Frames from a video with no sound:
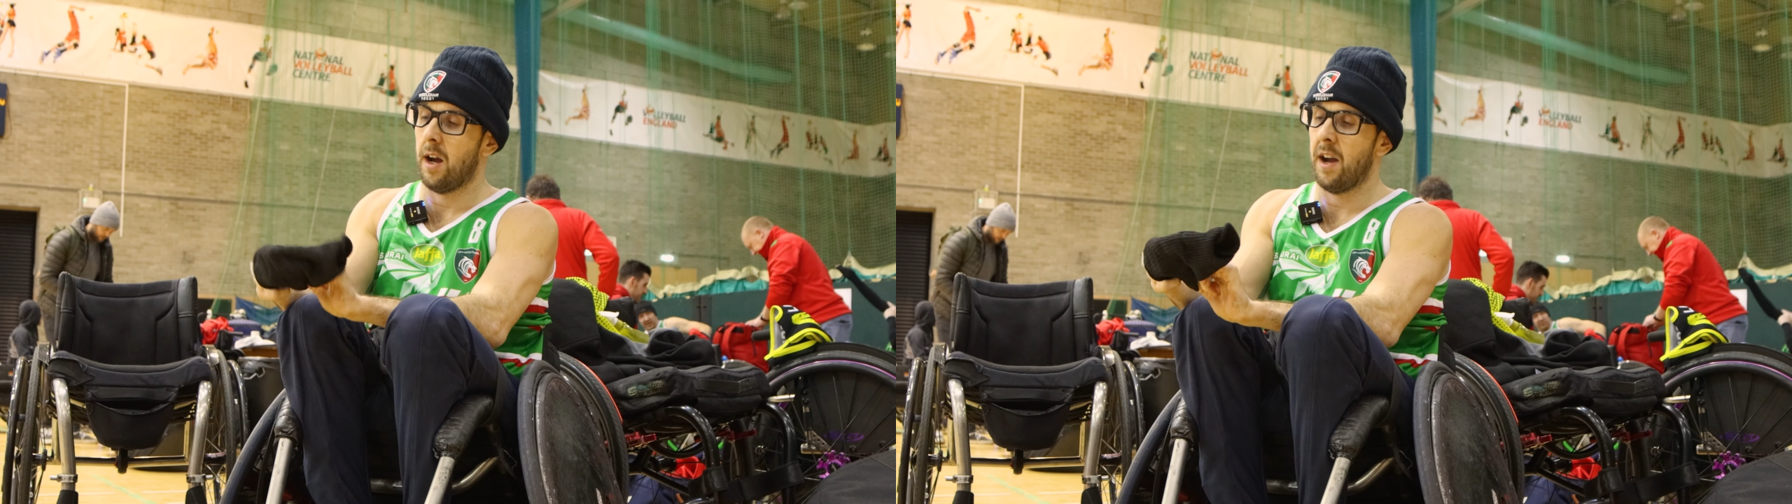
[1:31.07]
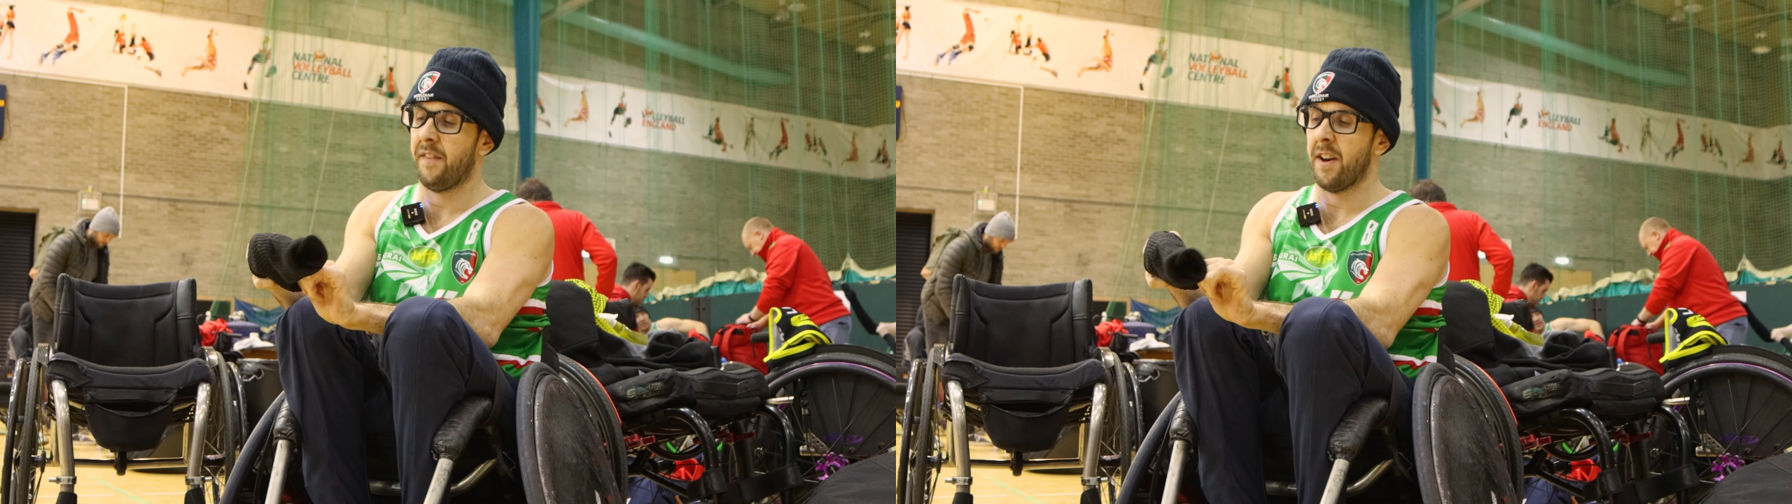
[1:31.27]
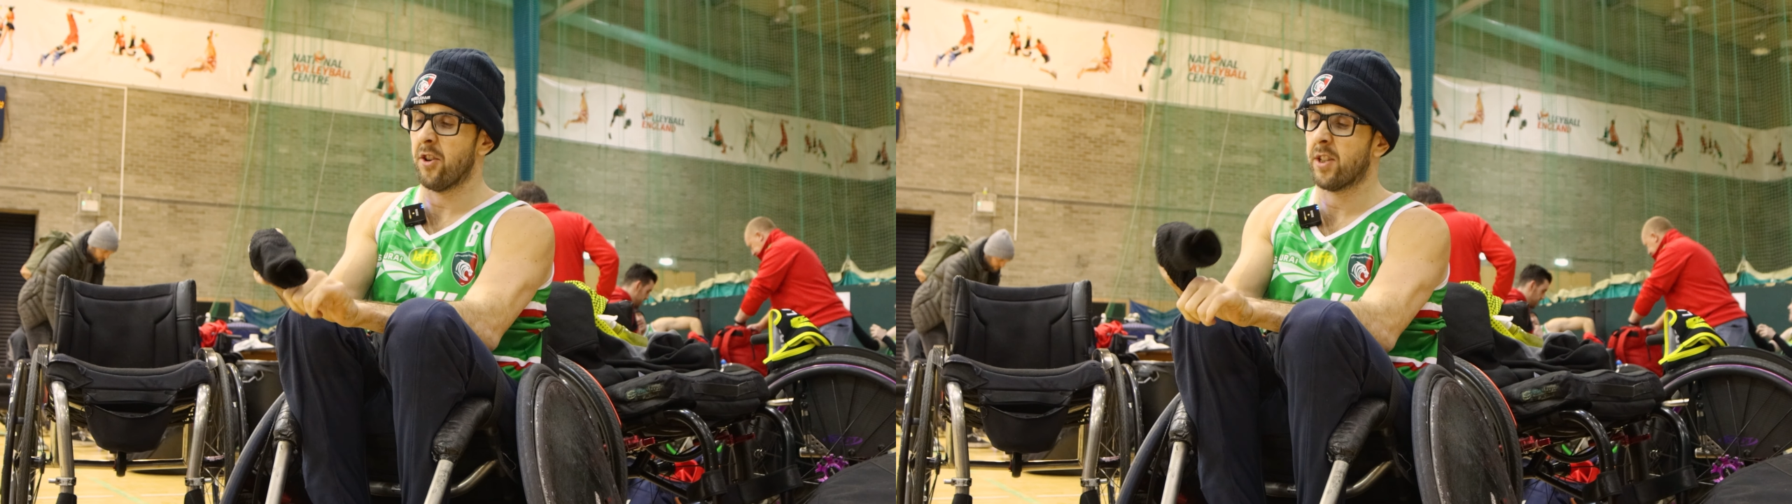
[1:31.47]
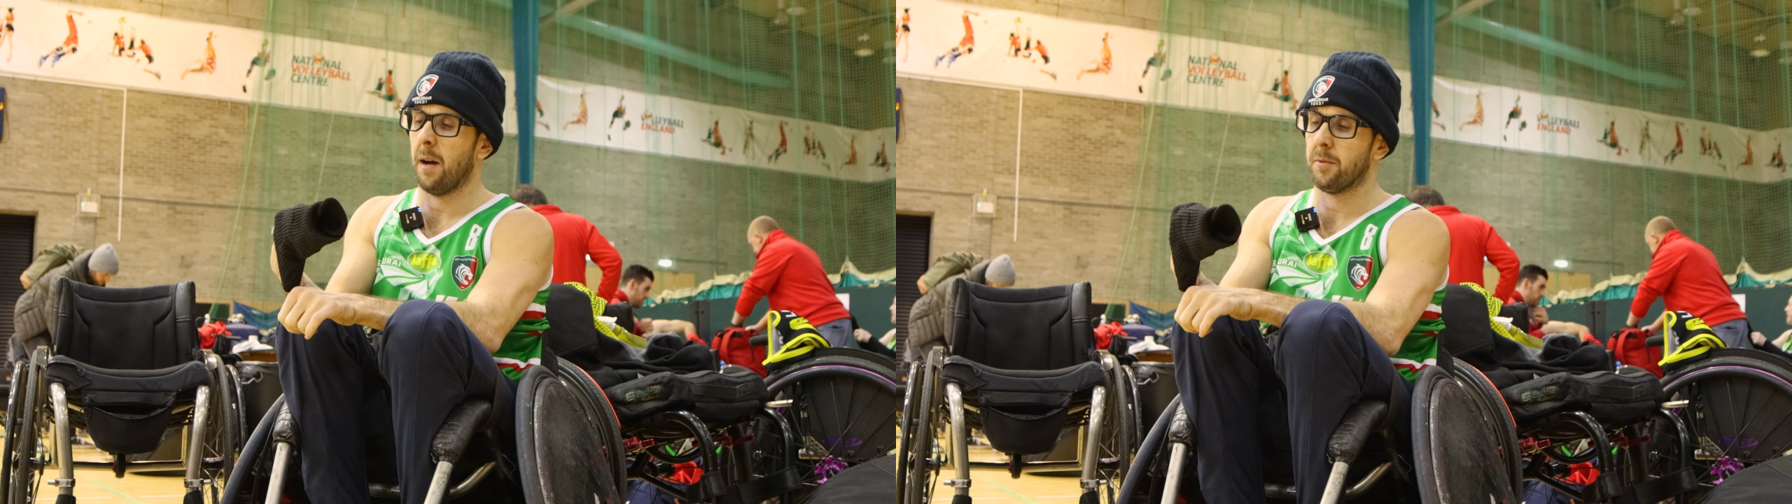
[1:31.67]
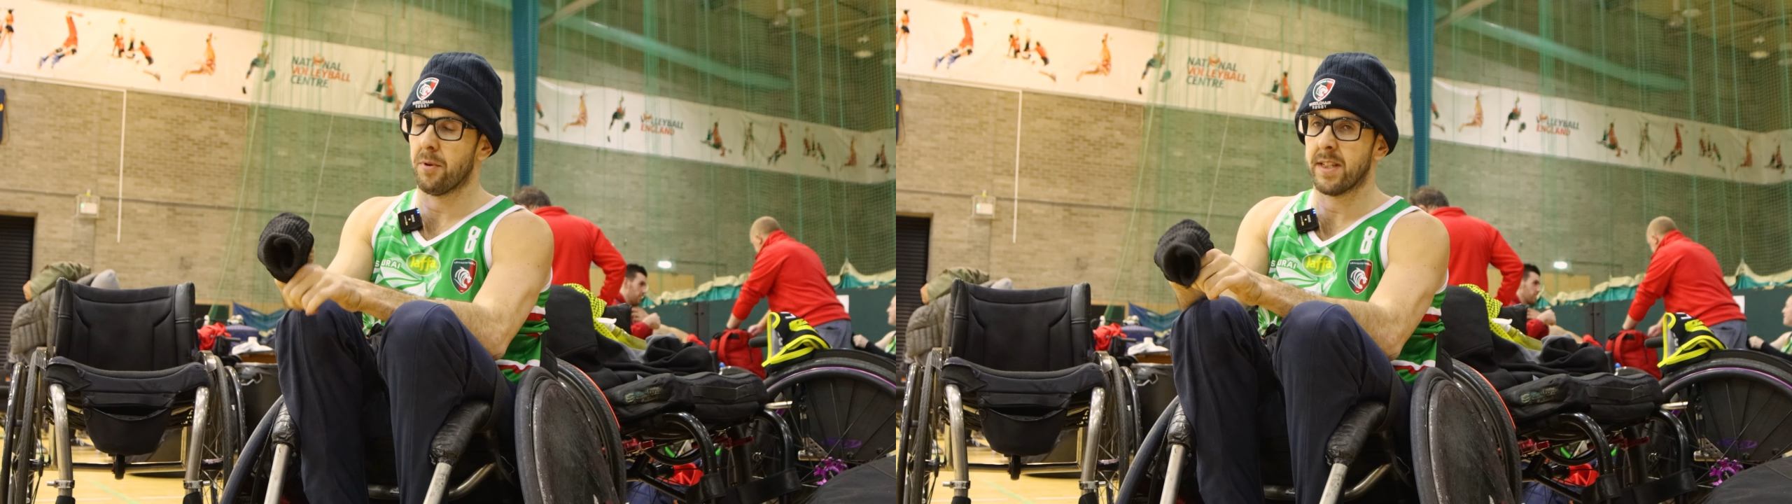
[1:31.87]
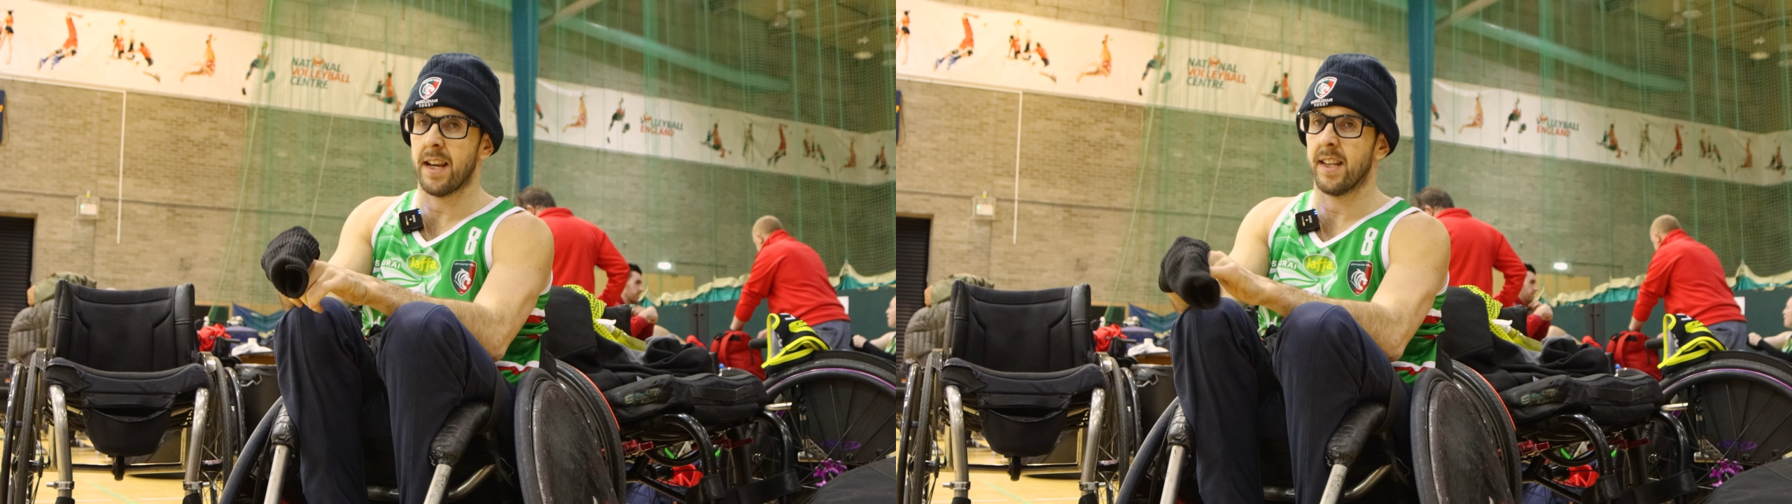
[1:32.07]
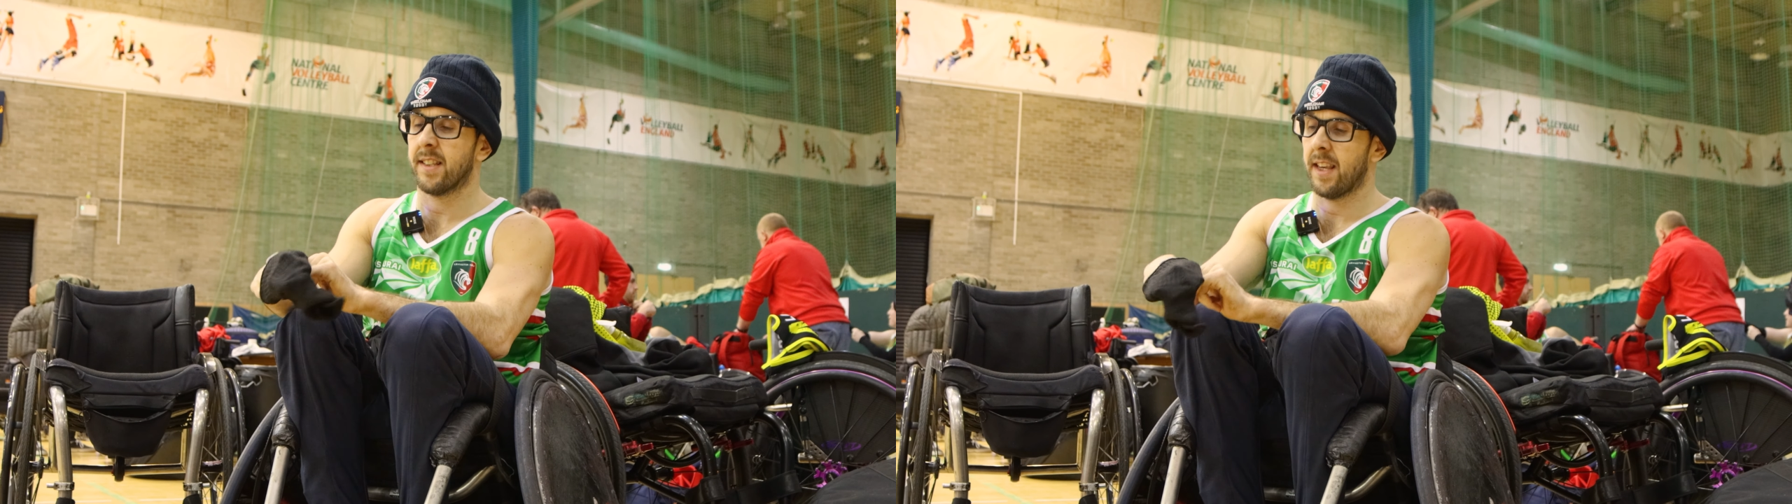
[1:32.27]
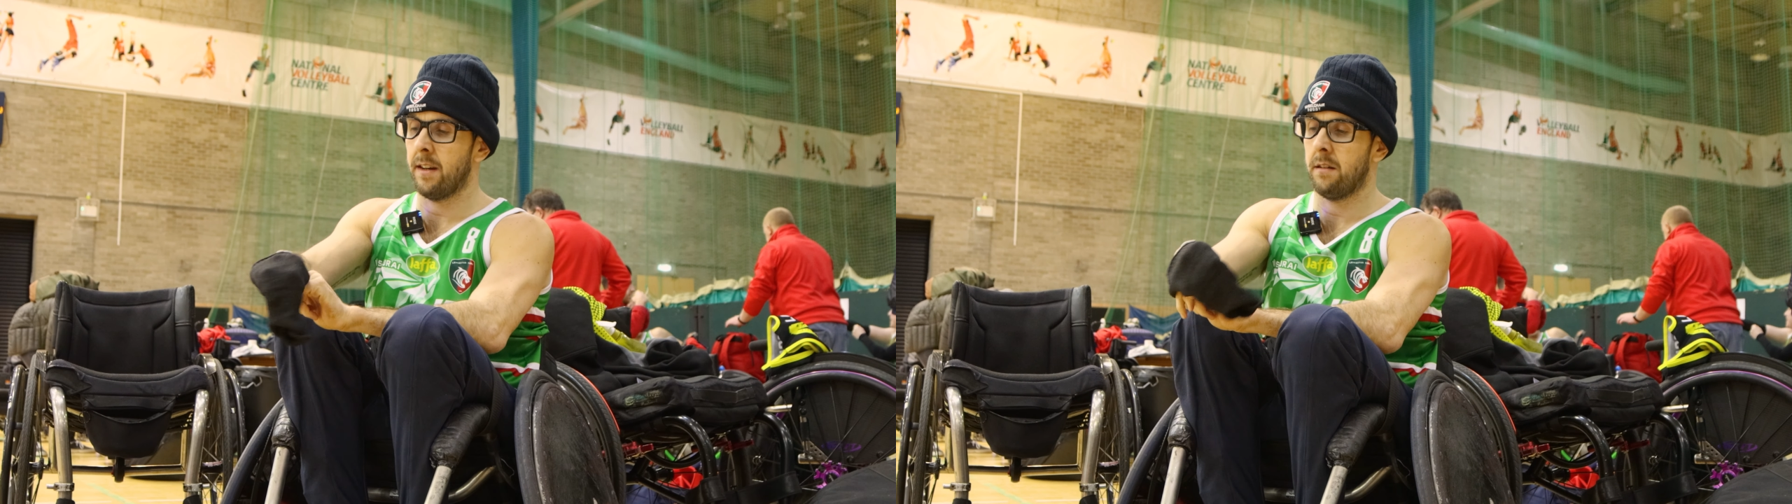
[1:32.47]
I find it just helps protect your
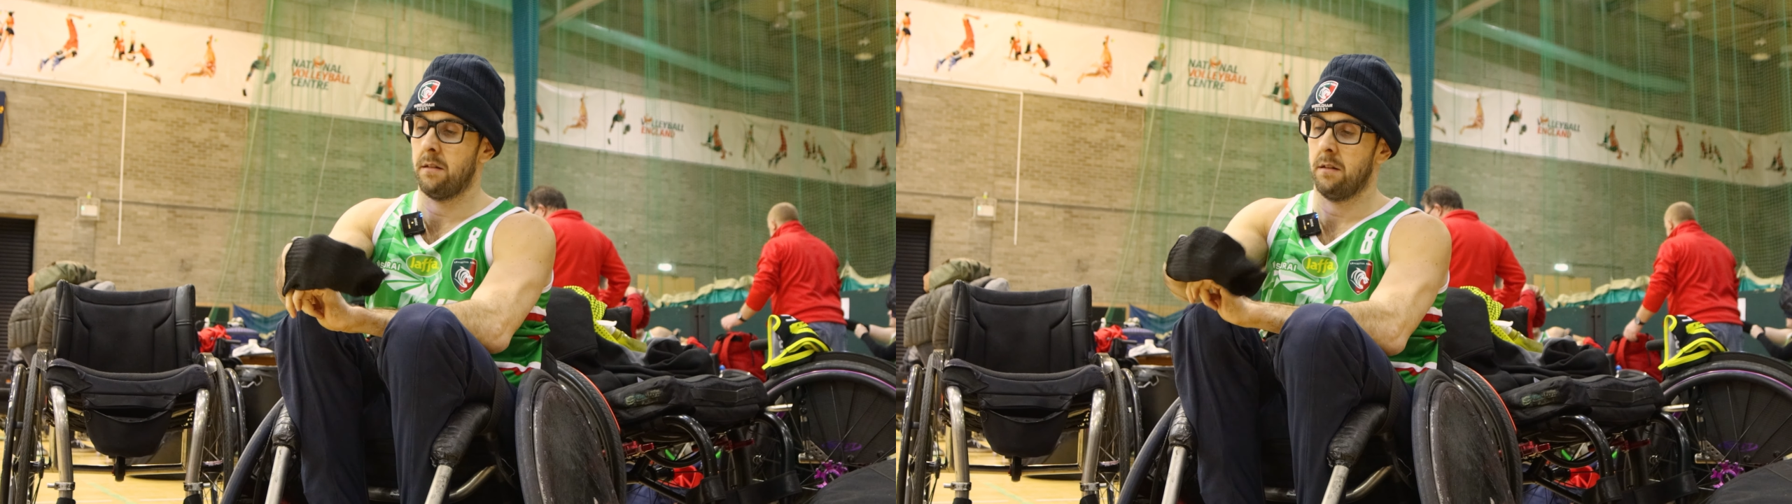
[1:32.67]
skin.